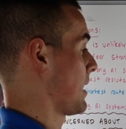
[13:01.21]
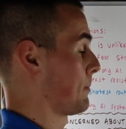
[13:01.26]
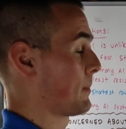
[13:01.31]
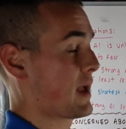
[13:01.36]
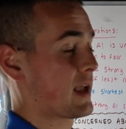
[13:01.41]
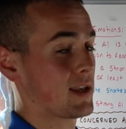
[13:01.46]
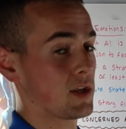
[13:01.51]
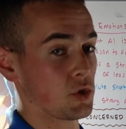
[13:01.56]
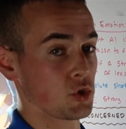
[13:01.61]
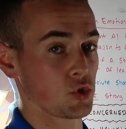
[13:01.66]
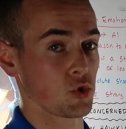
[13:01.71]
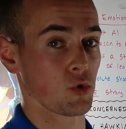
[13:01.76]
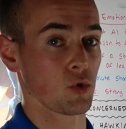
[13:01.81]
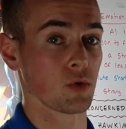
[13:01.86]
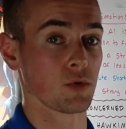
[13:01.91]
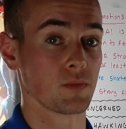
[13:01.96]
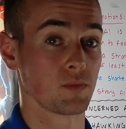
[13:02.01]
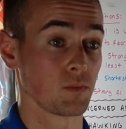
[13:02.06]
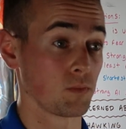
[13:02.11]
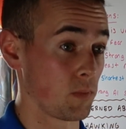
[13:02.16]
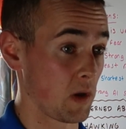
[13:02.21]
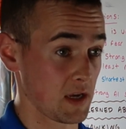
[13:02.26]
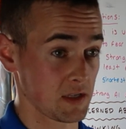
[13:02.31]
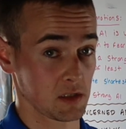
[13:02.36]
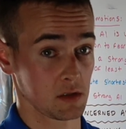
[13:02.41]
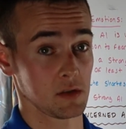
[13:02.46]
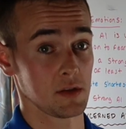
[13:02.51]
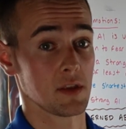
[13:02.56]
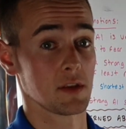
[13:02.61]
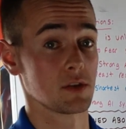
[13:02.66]
and making sure
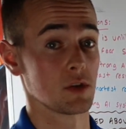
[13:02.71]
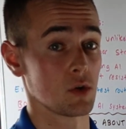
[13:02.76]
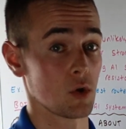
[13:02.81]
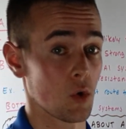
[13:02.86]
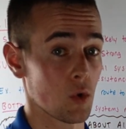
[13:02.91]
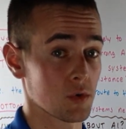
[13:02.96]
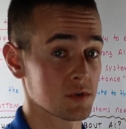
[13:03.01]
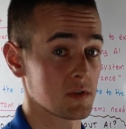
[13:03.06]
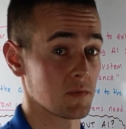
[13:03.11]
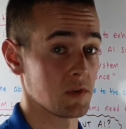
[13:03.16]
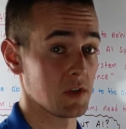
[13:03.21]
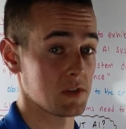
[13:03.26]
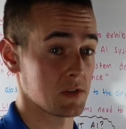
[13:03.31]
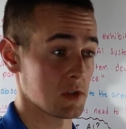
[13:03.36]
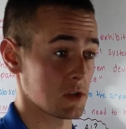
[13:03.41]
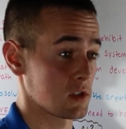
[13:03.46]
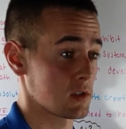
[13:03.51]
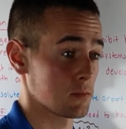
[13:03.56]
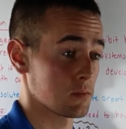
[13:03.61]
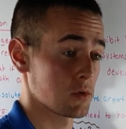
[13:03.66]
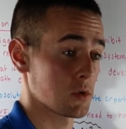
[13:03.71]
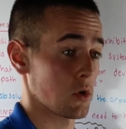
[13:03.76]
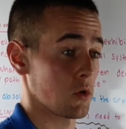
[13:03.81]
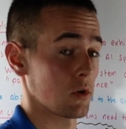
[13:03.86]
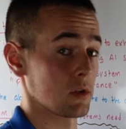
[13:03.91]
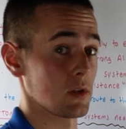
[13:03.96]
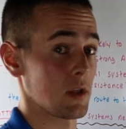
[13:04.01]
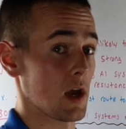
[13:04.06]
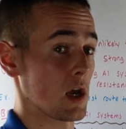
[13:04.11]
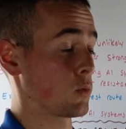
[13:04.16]
basically that the goals of these systems
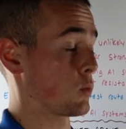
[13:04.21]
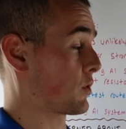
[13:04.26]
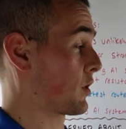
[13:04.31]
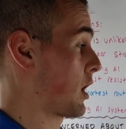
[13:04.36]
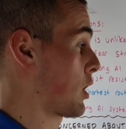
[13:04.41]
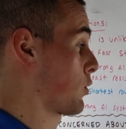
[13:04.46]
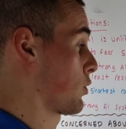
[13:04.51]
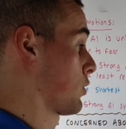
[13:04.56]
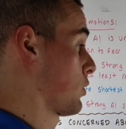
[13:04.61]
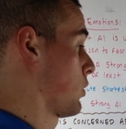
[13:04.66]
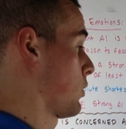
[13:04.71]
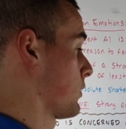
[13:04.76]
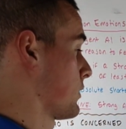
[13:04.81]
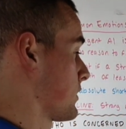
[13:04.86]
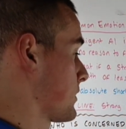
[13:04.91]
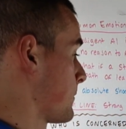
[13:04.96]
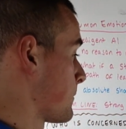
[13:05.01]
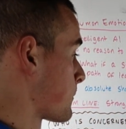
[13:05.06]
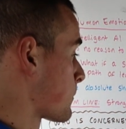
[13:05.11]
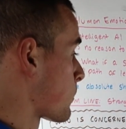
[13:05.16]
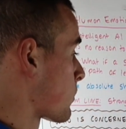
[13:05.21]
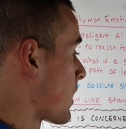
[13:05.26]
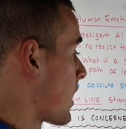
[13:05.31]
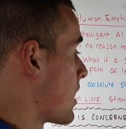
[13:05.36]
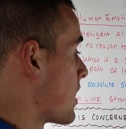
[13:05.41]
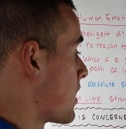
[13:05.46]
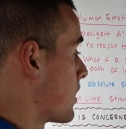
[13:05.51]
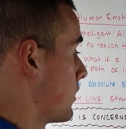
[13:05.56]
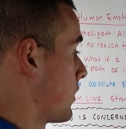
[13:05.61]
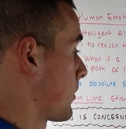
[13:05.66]
are aligned with our goals.
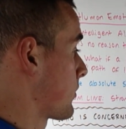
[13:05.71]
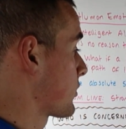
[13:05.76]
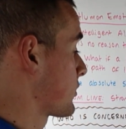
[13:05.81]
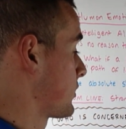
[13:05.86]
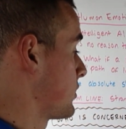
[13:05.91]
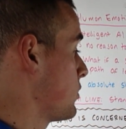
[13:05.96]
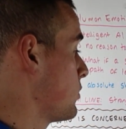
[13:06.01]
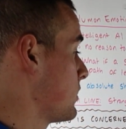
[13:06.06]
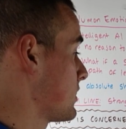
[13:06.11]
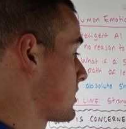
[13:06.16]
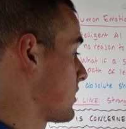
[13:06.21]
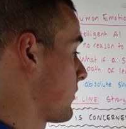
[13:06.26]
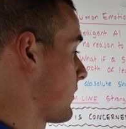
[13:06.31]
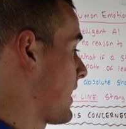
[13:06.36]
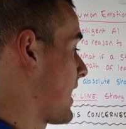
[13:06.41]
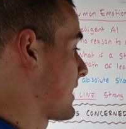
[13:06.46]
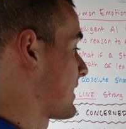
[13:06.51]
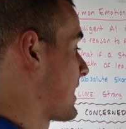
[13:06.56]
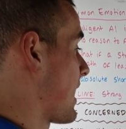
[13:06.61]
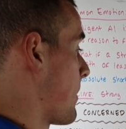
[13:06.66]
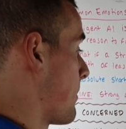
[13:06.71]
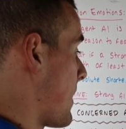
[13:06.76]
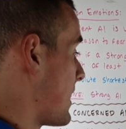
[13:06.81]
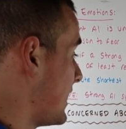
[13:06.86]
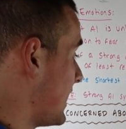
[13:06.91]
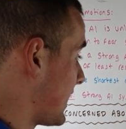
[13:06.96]
Number two is the fact that